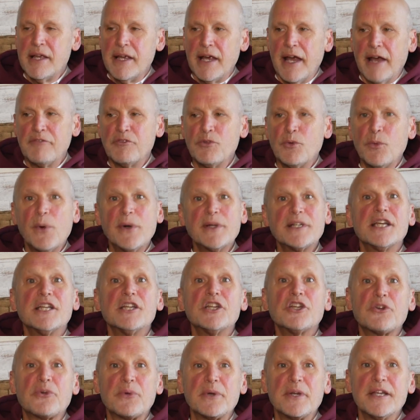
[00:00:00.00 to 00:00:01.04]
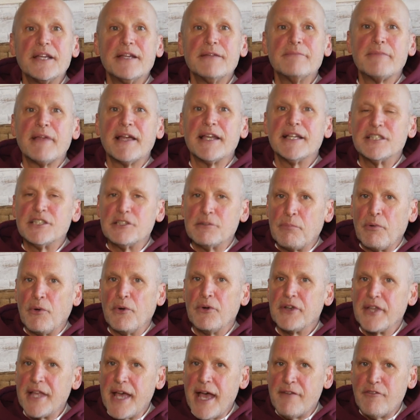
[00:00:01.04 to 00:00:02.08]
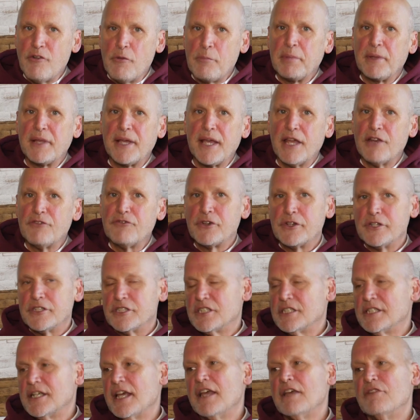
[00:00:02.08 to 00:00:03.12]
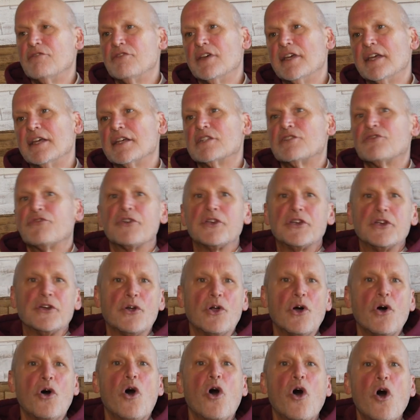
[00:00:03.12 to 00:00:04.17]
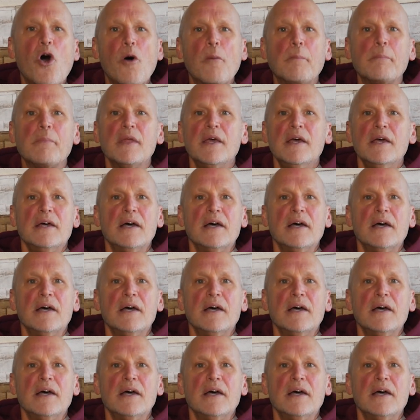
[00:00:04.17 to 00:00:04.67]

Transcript: Everyone can agree that it's important to have a plan for your savings, for your home,